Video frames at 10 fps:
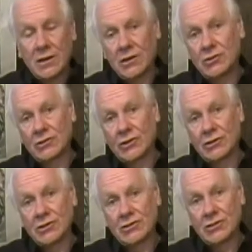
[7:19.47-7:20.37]
And you'll
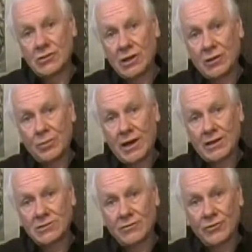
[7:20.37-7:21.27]
notice as you get
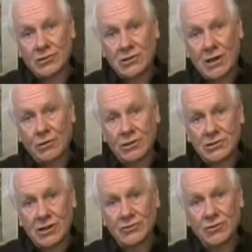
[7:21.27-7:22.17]
past the first hour, it
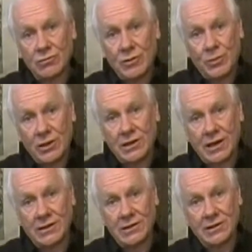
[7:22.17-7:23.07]
starts to repeat
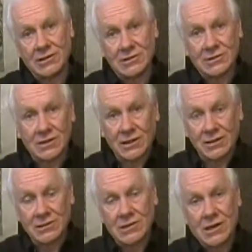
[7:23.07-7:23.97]
ideas and
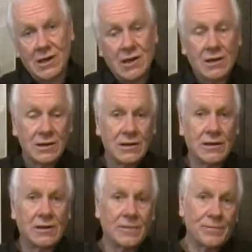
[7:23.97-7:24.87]
things.
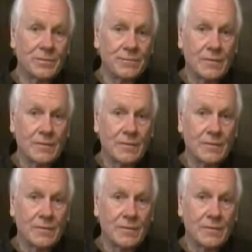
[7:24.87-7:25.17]
That's